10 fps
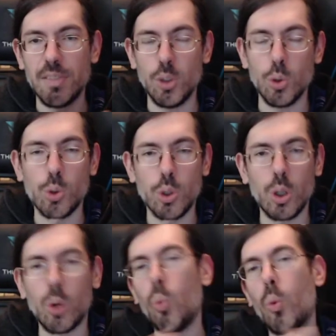
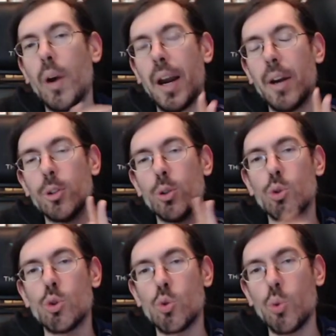future where you
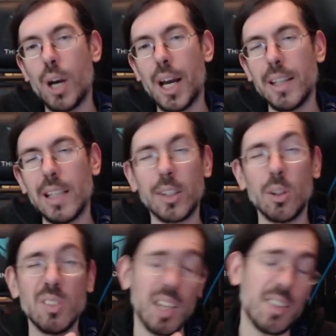try, like,
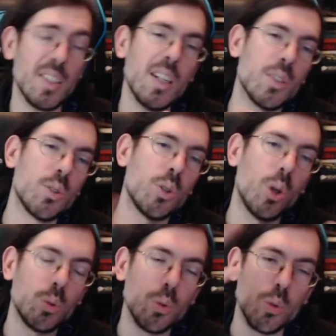your destiny is to
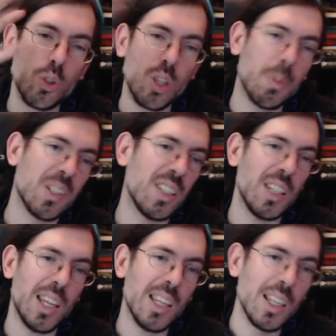go to Shiba
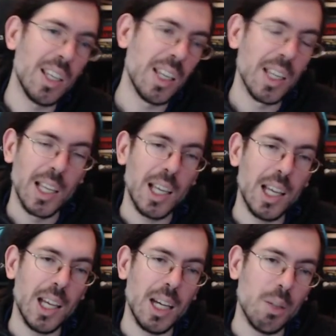City,
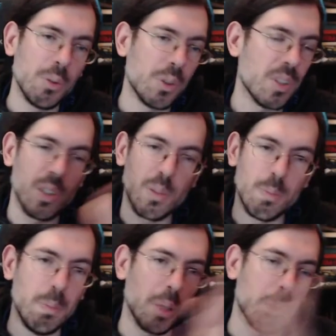which is this
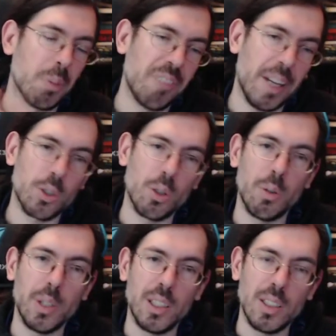big
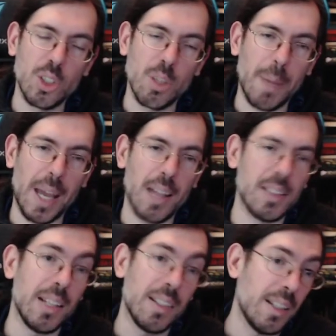prefecture in Japan that